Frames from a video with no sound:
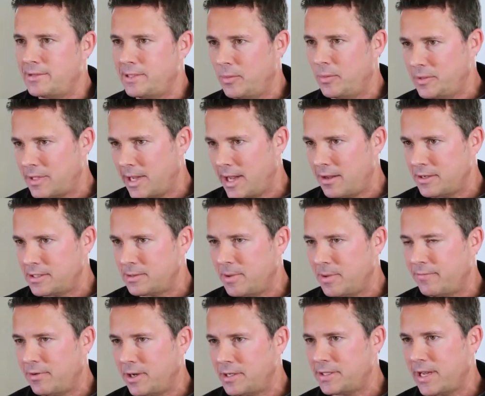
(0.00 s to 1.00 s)
someone's house, my
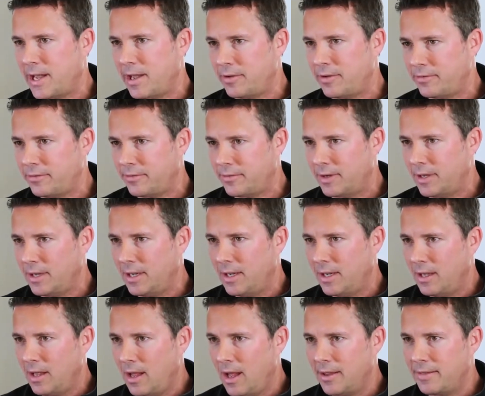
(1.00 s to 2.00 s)
friend's house,
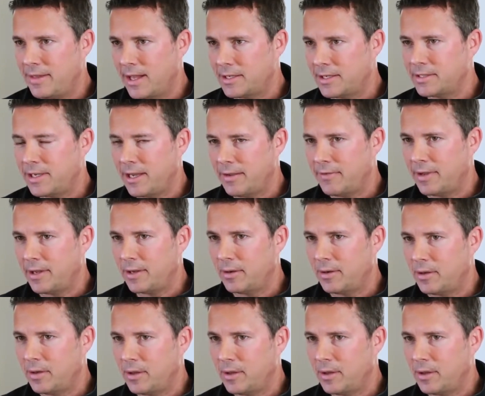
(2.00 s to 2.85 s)
on Thanksgiving,